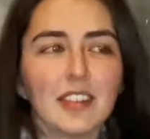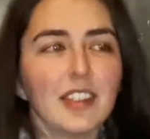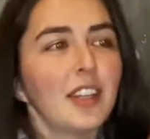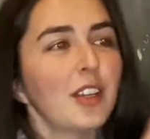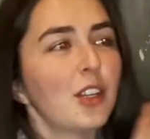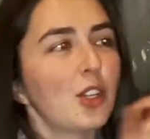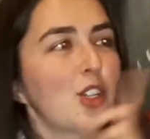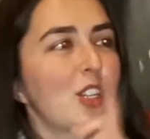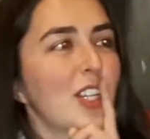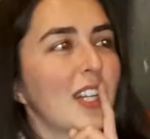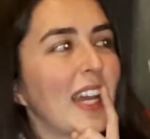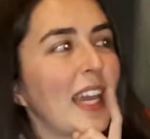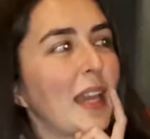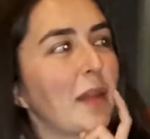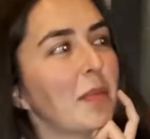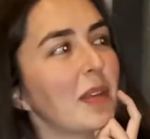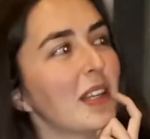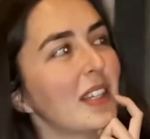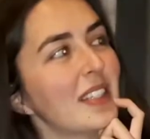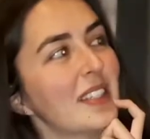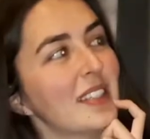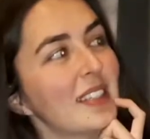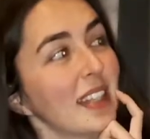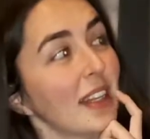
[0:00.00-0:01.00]

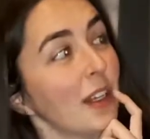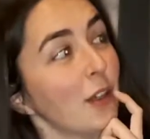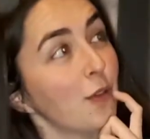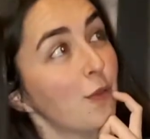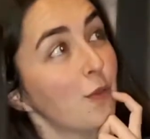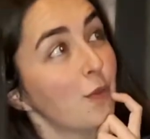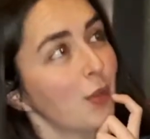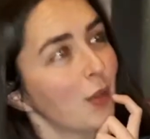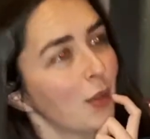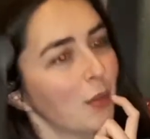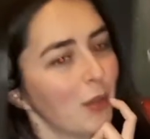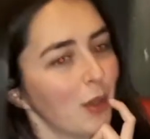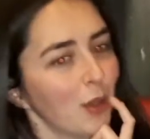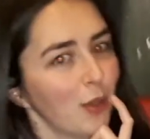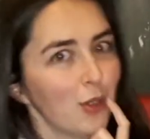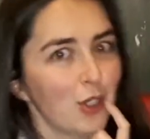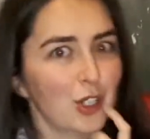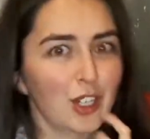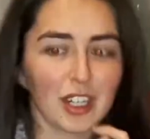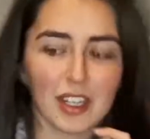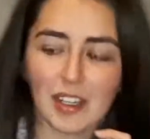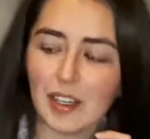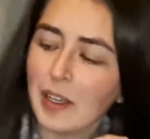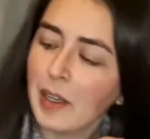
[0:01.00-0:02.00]
shameless
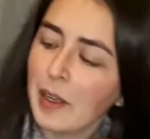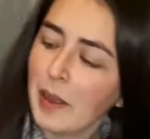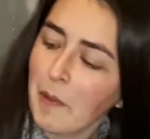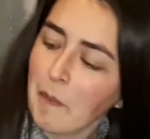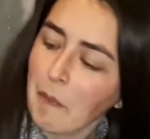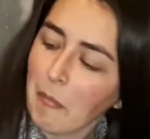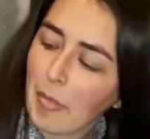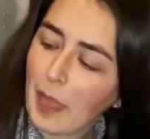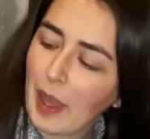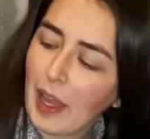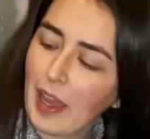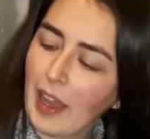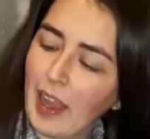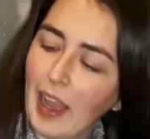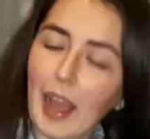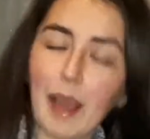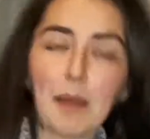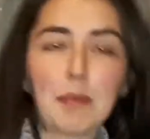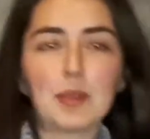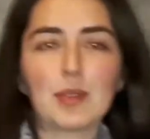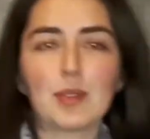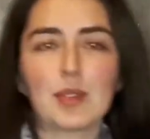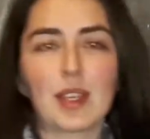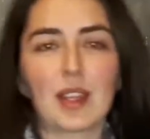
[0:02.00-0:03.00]
self-promotion,
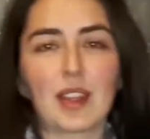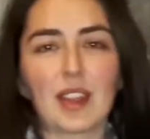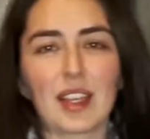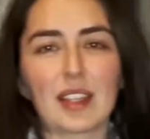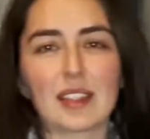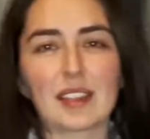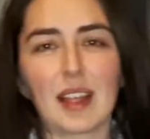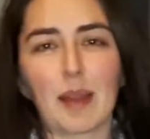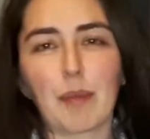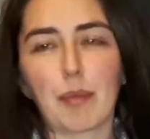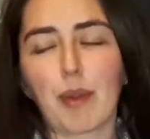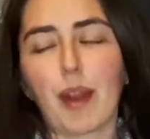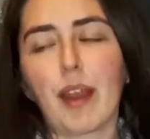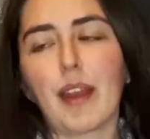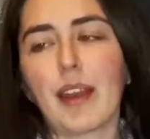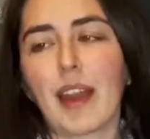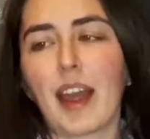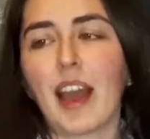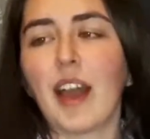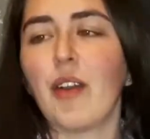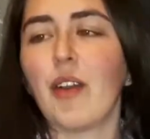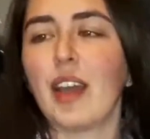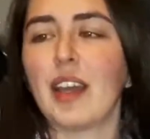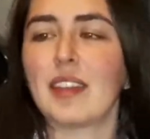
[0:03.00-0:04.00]
I'm using things up right
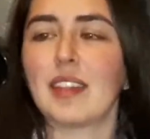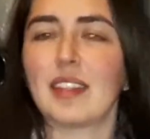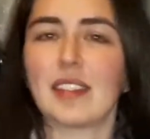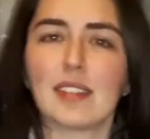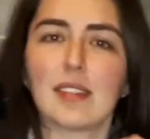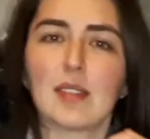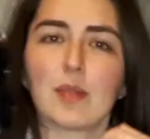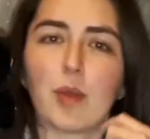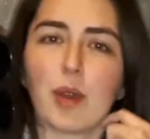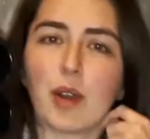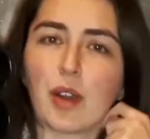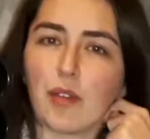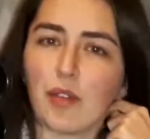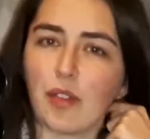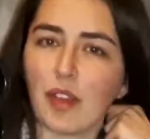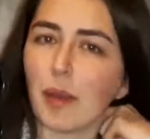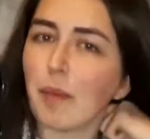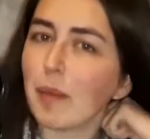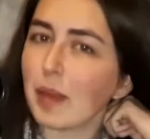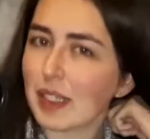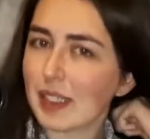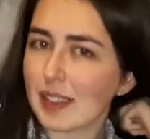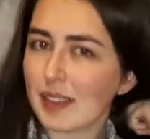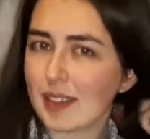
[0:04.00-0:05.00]
now, and this is one of
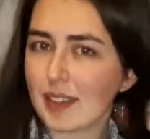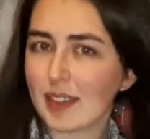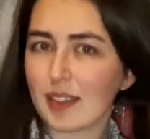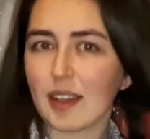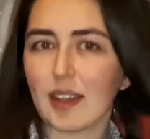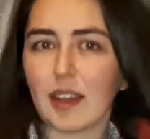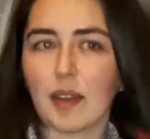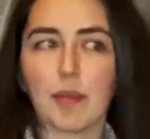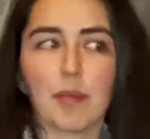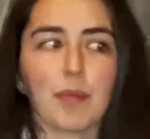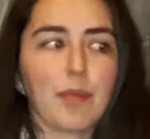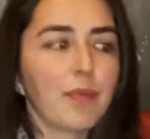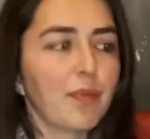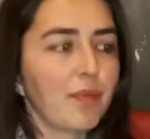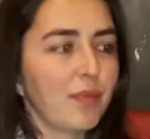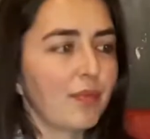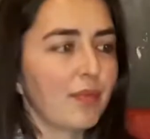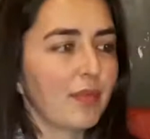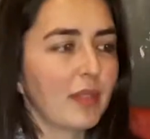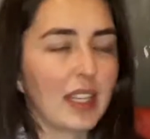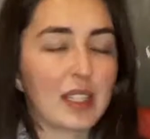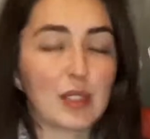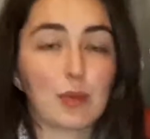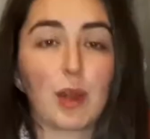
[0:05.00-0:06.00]
them,
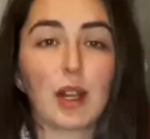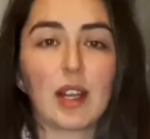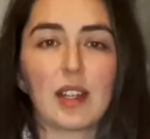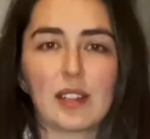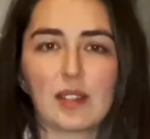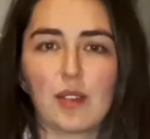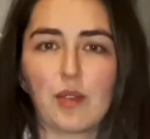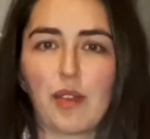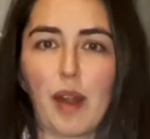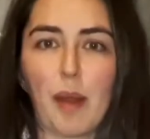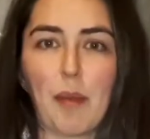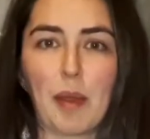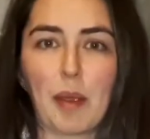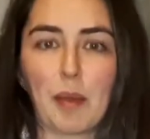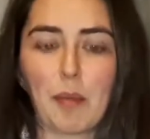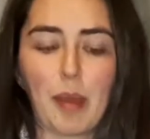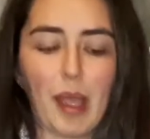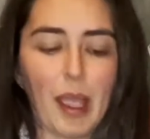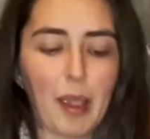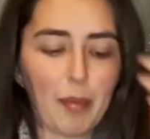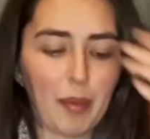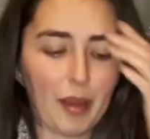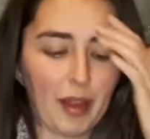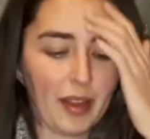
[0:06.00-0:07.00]
as well as the wrapping
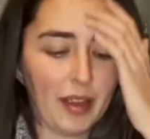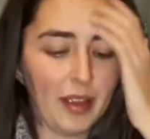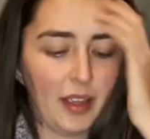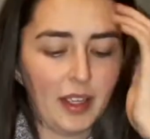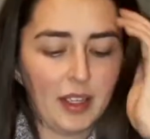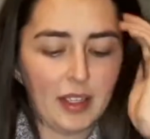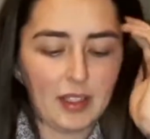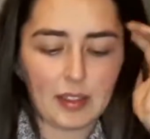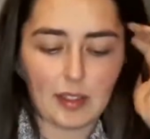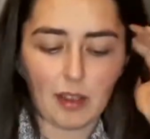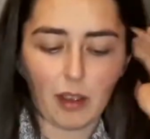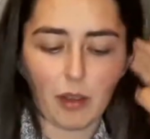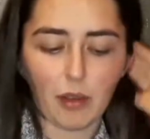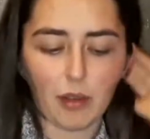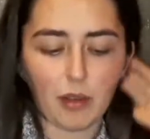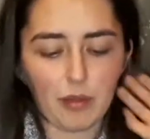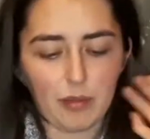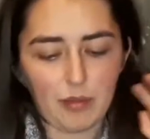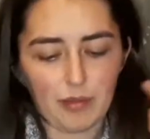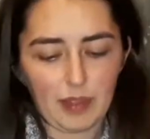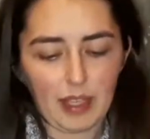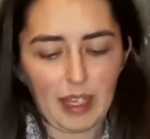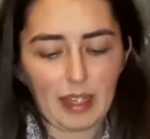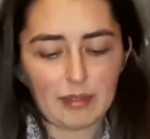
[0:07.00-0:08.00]
paper.
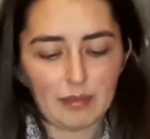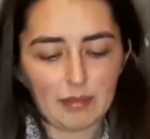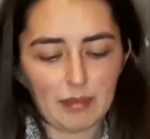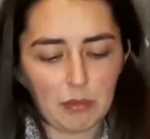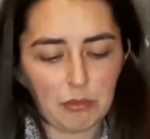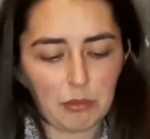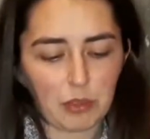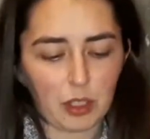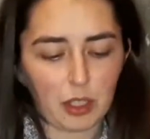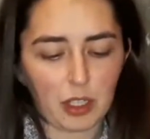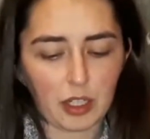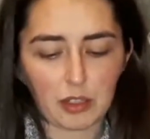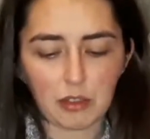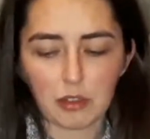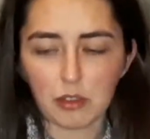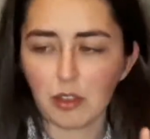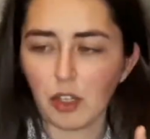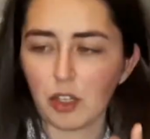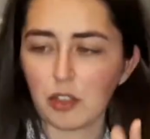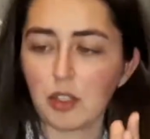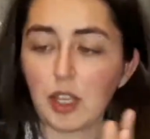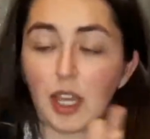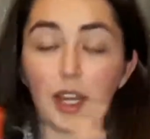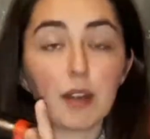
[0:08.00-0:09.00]
So yeah, I'm
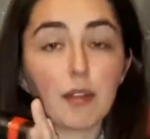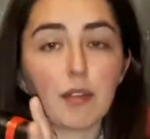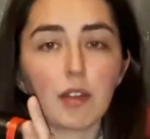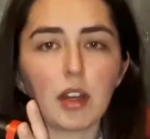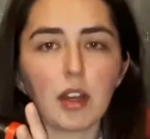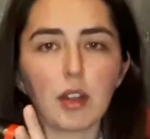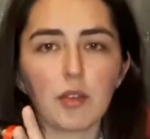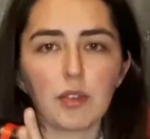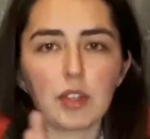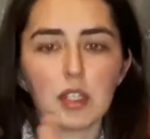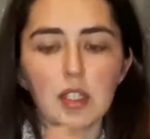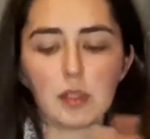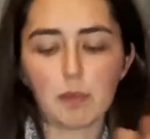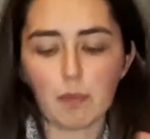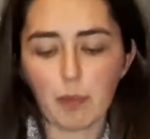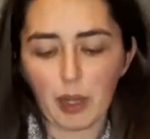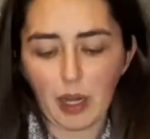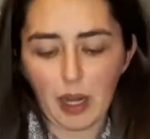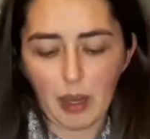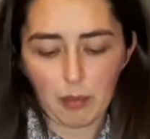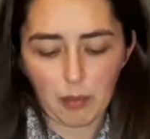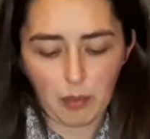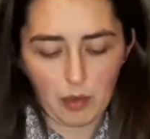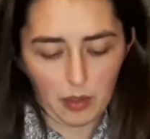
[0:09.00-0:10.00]
not getting rid of this, but
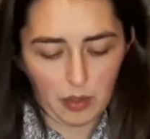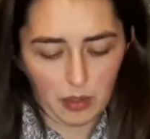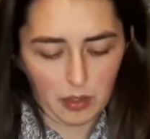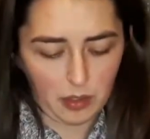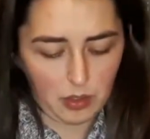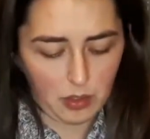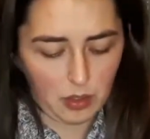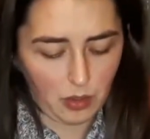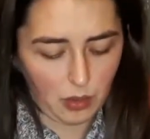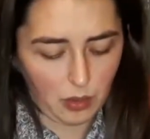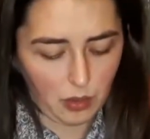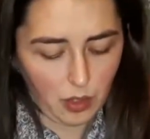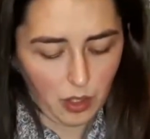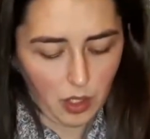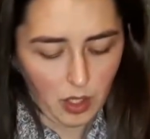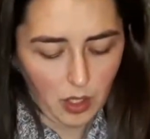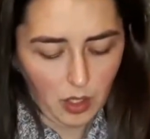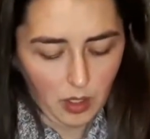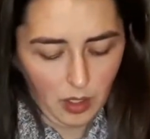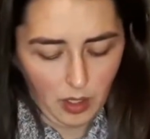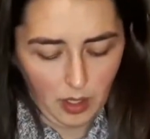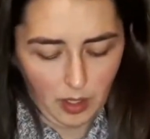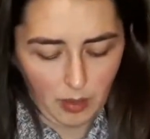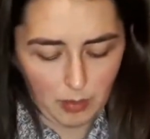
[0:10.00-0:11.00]
I'm going to
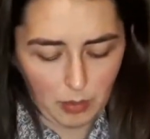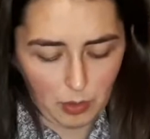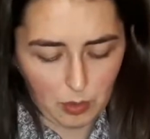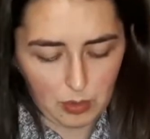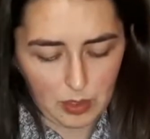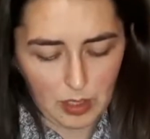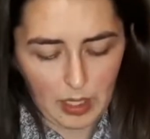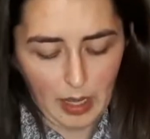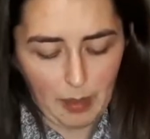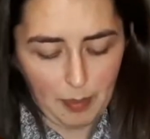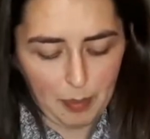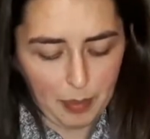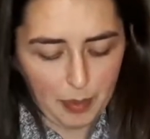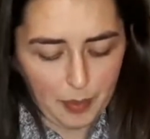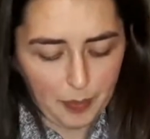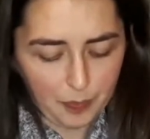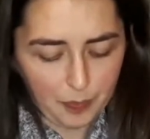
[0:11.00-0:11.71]
use it up.